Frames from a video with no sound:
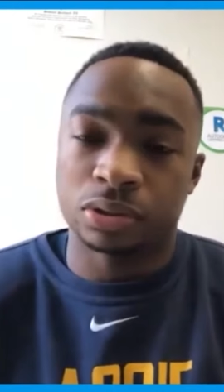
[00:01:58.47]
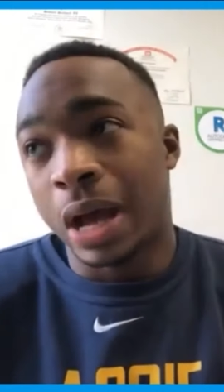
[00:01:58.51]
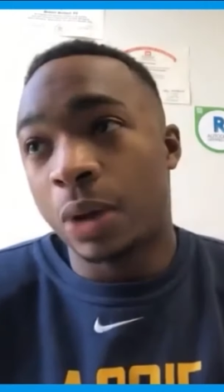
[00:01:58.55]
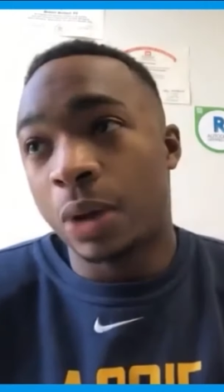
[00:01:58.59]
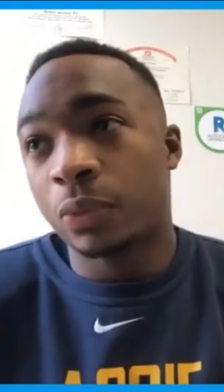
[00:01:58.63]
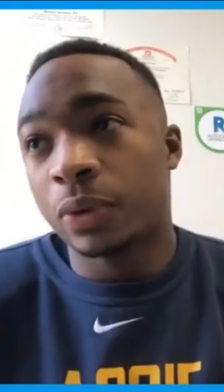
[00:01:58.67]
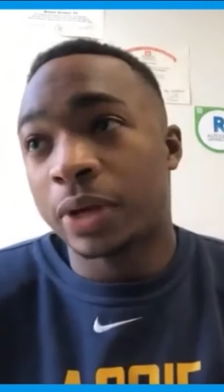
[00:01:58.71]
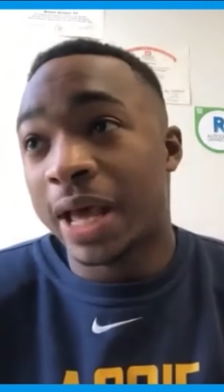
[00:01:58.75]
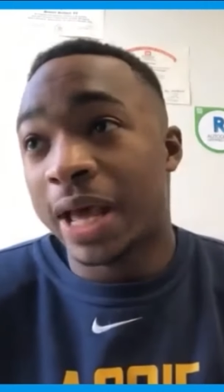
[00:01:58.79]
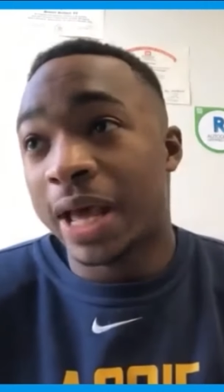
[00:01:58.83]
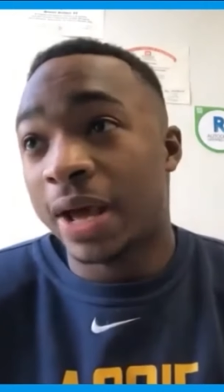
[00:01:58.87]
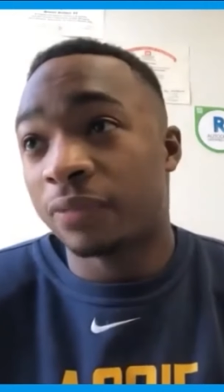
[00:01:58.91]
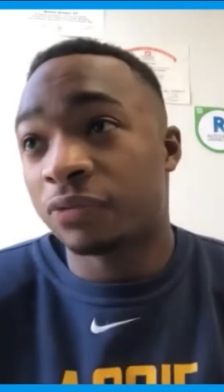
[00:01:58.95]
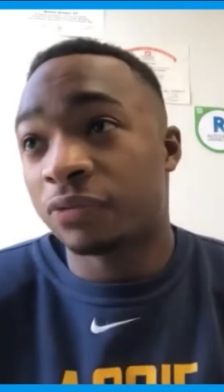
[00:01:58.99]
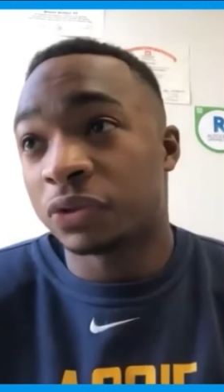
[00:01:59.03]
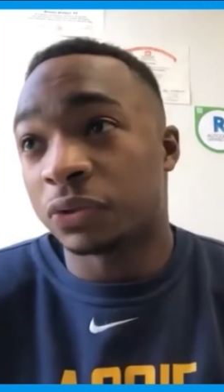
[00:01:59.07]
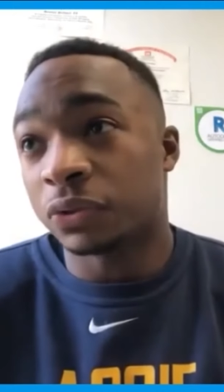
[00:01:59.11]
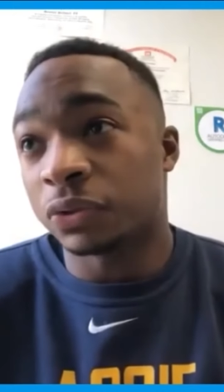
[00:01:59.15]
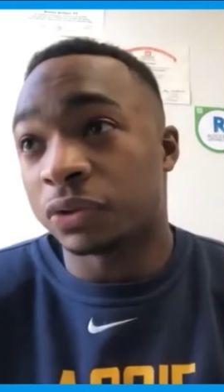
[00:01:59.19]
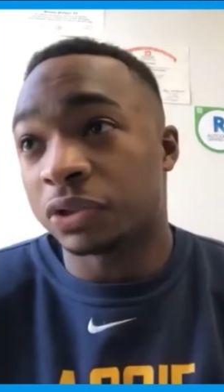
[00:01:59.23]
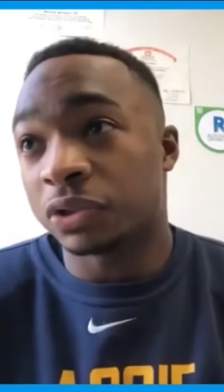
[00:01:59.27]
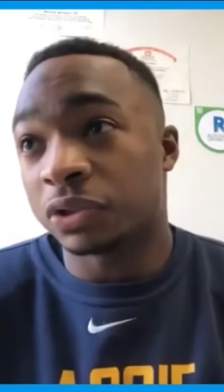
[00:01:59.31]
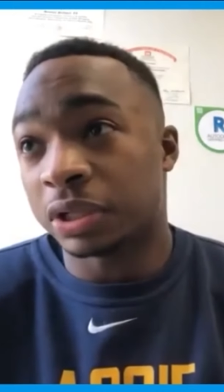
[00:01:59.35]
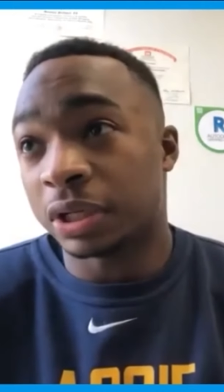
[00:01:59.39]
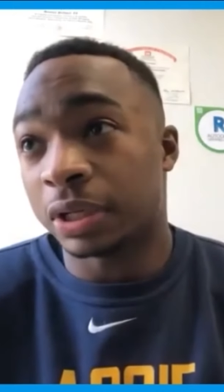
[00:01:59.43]
I would have
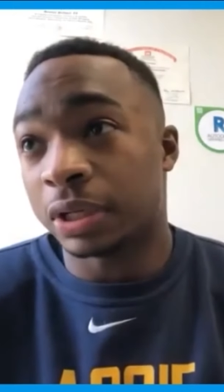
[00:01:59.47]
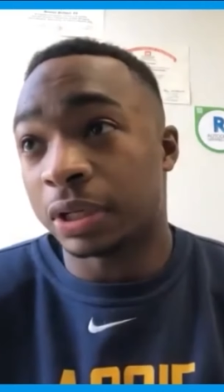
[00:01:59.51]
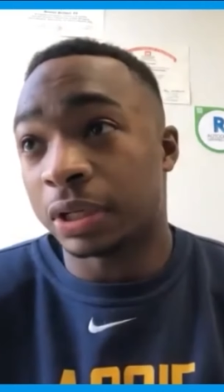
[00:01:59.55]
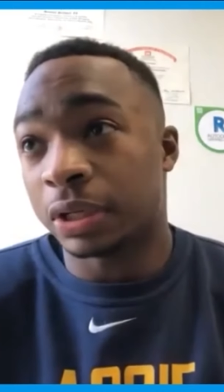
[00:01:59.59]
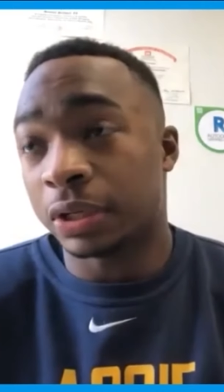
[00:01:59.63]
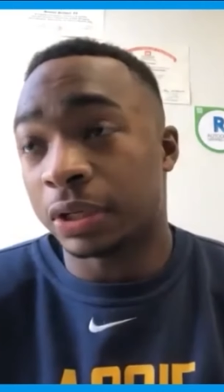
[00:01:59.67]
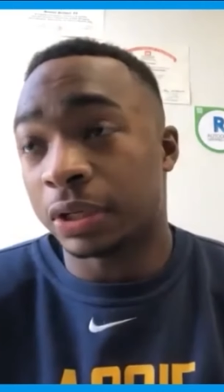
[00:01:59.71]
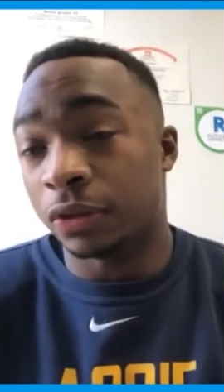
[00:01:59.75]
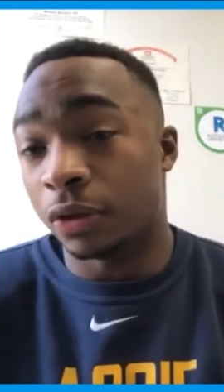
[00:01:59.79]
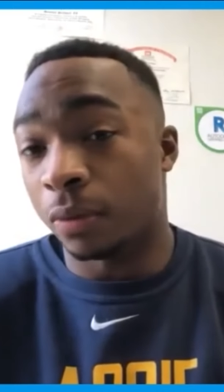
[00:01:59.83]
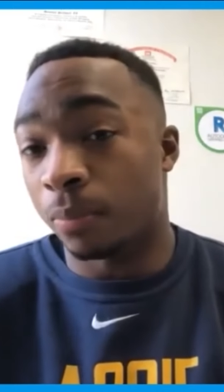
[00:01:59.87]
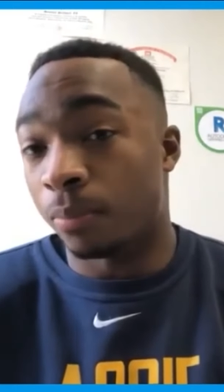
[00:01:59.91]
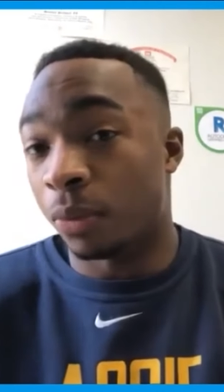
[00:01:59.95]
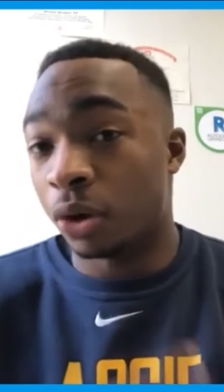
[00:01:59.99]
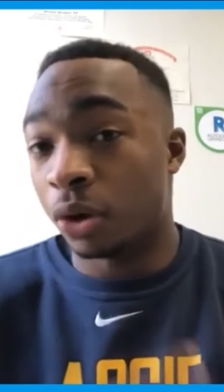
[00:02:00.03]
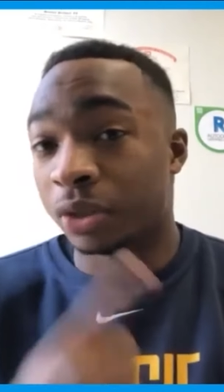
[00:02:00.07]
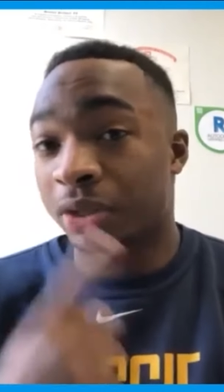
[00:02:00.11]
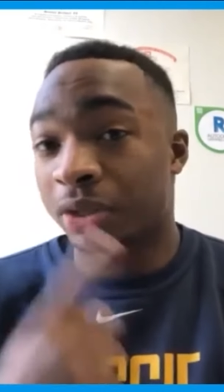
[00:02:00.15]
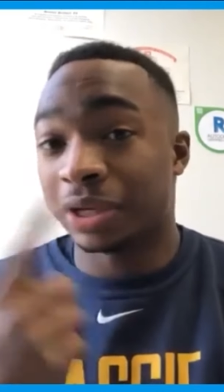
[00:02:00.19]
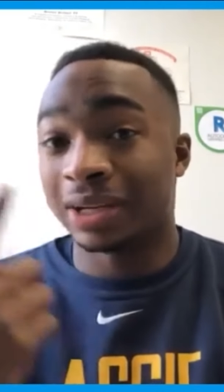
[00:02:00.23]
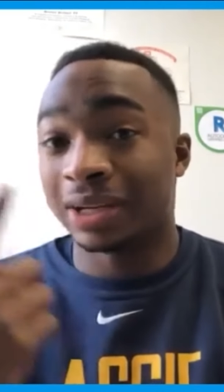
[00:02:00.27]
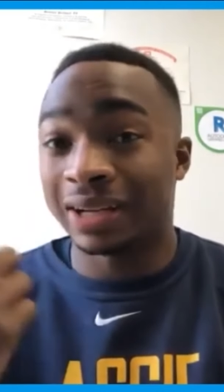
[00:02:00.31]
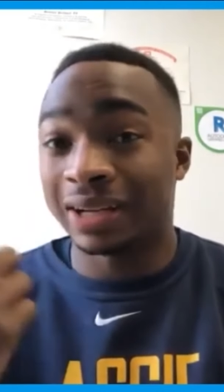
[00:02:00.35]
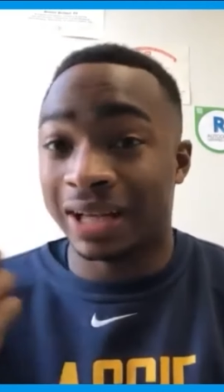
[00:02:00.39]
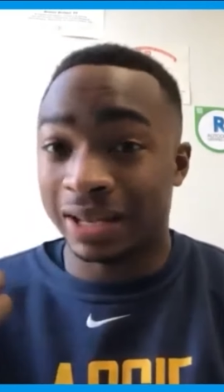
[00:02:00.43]
to say the
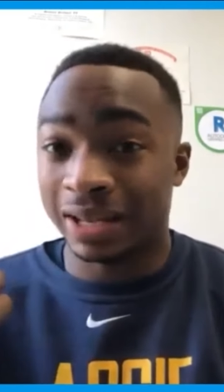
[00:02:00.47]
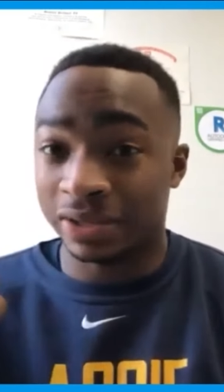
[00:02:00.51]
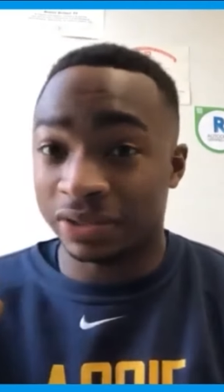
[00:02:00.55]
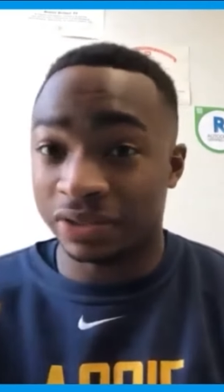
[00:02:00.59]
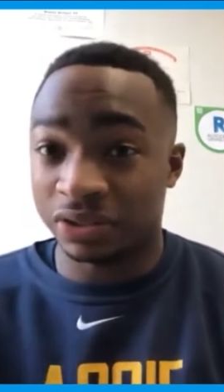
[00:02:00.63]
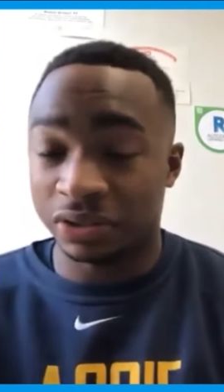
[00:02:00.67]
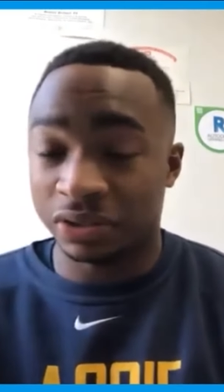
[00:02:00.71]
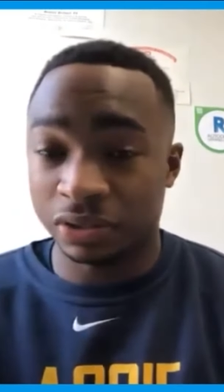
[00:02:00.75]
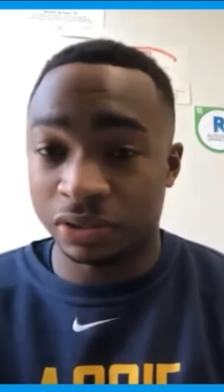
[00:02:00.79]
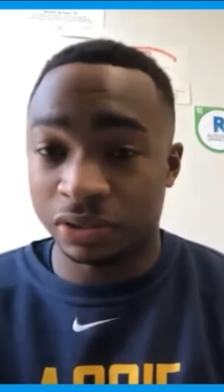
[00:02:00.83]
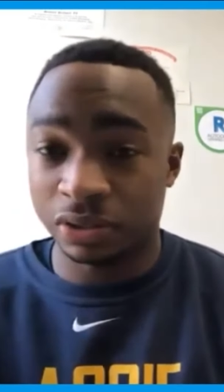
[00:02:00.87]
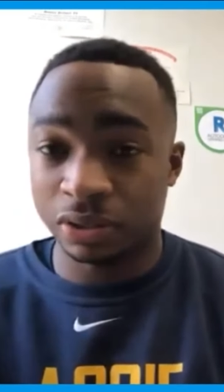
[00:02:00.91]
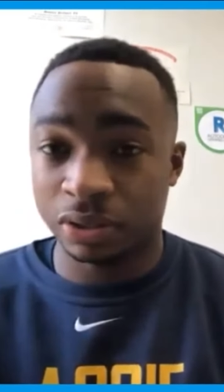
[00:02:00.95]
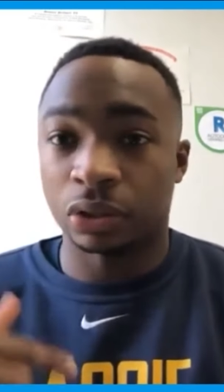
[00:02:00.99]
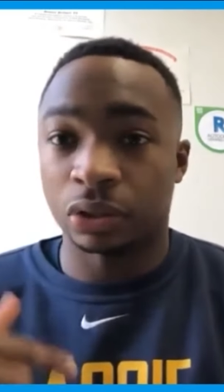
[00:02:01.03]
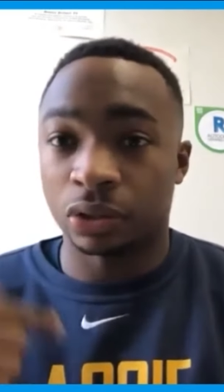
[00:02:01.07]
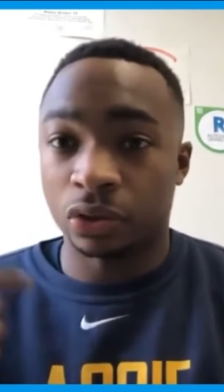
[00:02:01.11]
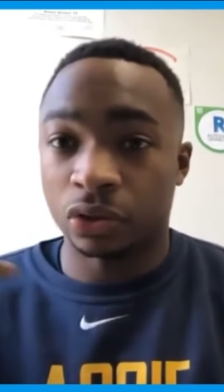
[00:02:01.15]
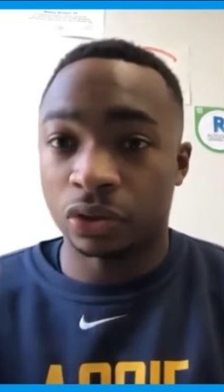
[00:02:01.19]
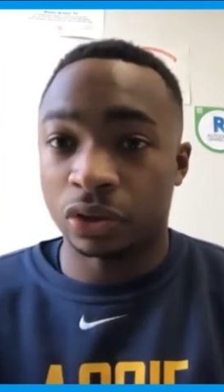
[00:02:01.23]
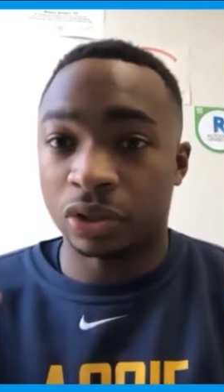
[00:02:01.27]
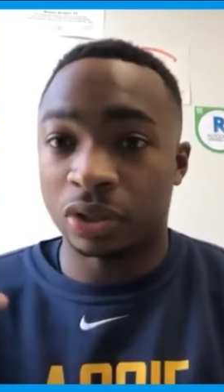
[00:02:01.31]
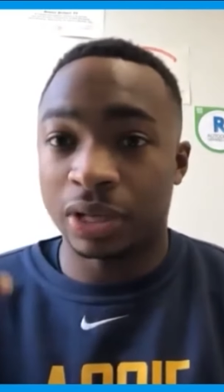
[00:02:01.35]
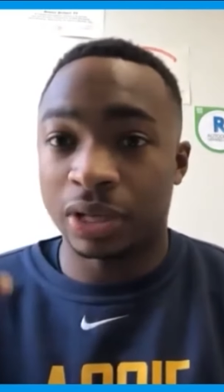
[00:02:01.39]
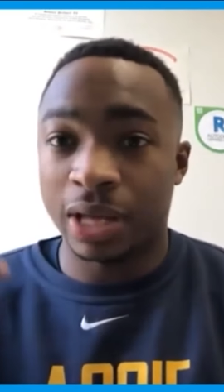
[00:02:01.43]
market analysis,
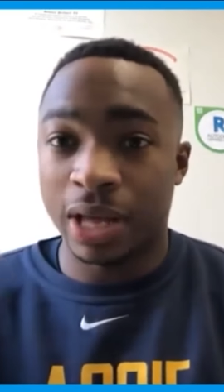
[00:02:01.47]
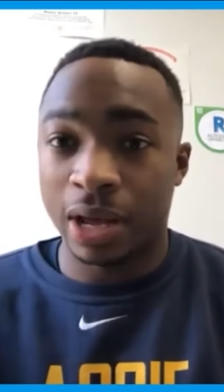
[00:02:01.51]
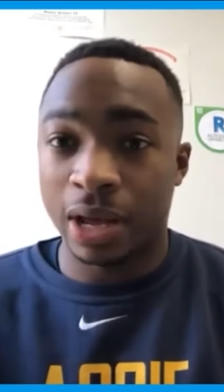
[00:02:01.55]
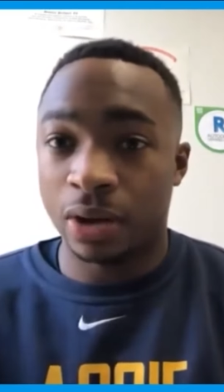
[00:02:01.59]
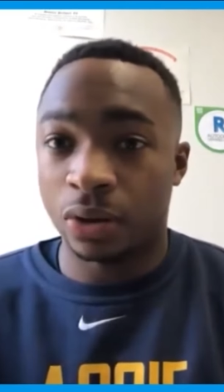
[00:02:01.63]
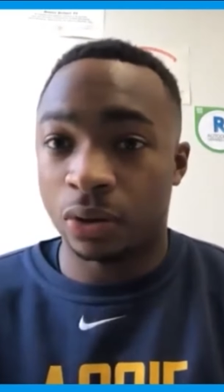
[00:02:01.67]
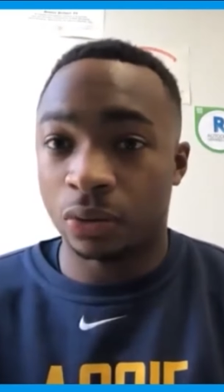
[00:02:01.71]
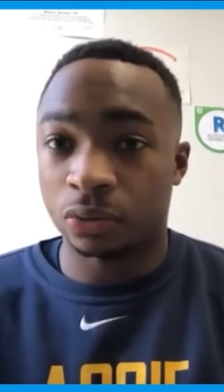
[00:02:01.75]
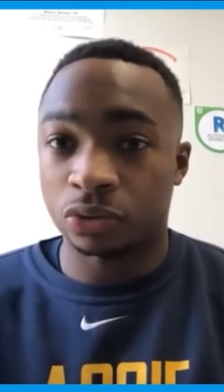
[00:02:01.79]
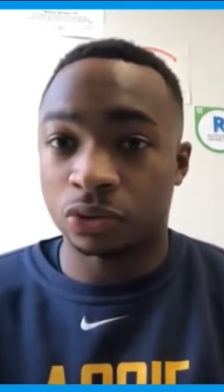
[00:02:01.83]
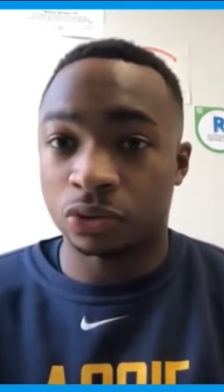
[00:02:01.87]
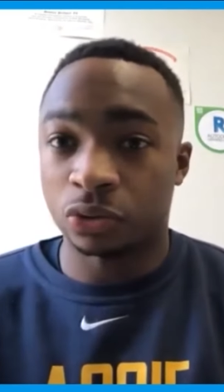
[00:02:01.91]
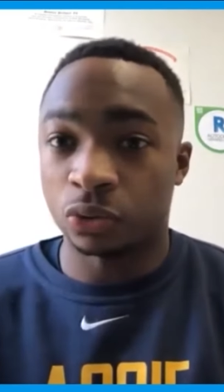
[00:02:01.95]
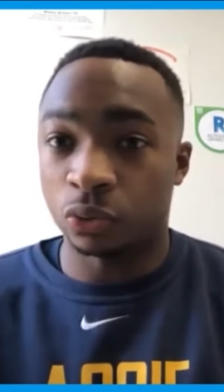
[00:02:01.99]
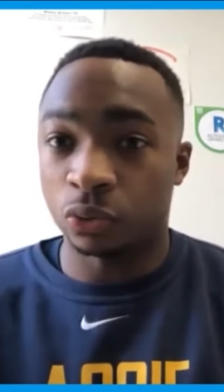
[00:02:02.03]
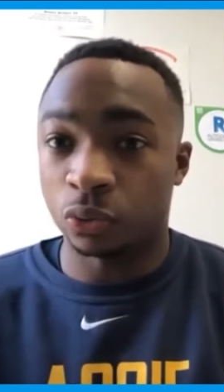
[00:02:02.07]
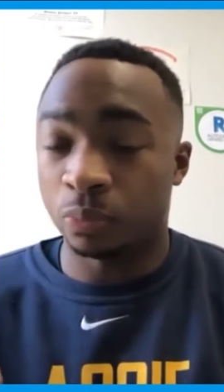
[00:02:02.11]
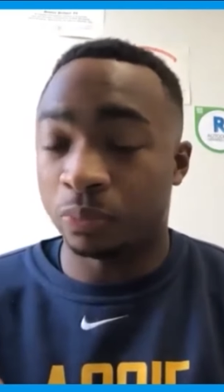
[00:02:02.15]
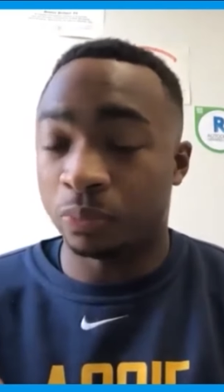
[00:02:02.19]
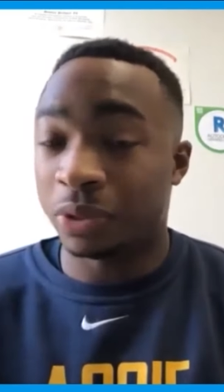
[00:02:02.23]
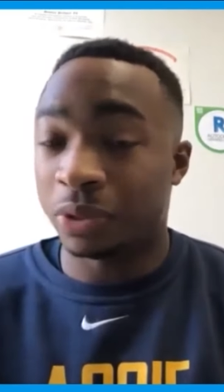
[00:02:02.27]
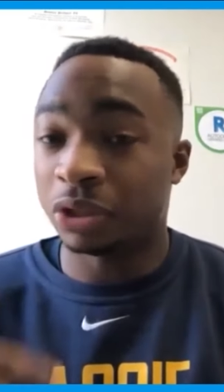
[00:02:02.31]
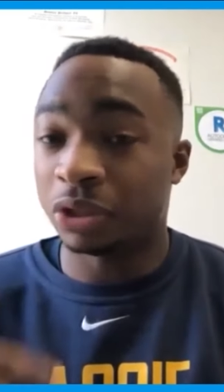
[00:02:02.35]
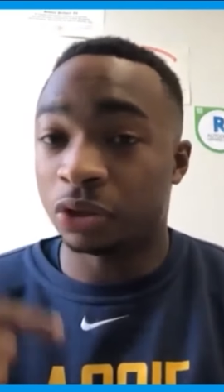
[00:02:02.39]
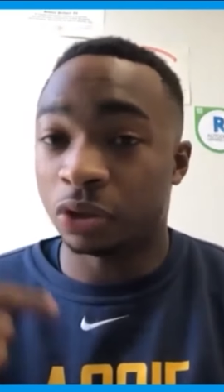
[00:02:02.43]
learning how to
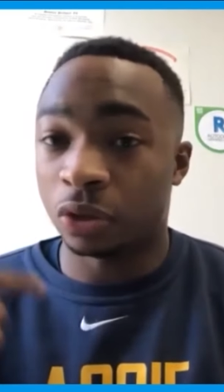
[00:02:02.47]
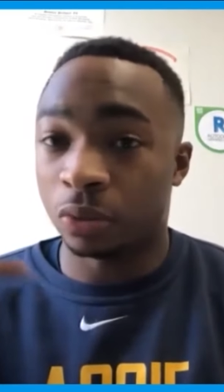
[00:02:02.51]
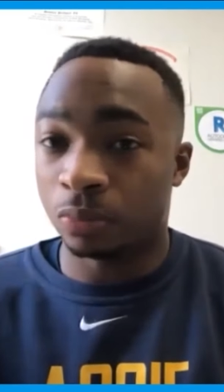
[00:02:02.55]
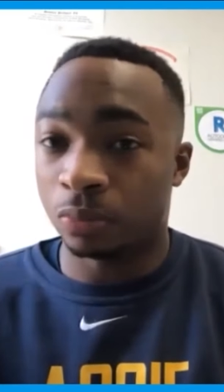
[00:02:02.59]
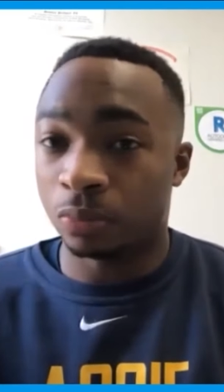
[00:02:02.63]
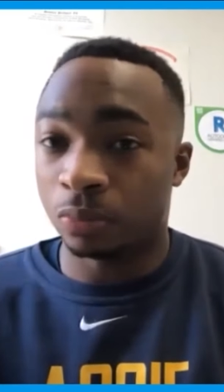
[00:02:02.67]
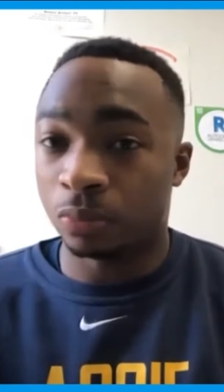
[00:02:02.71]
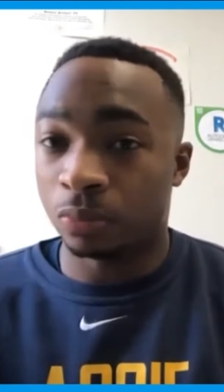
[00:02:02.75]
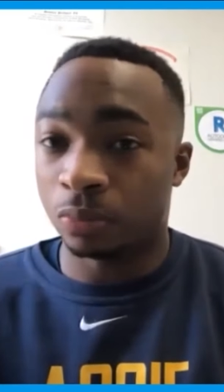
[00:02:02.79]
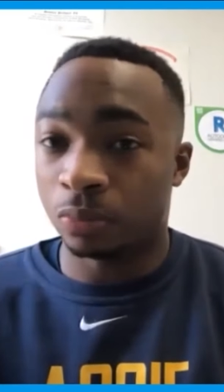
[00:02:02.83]
pick your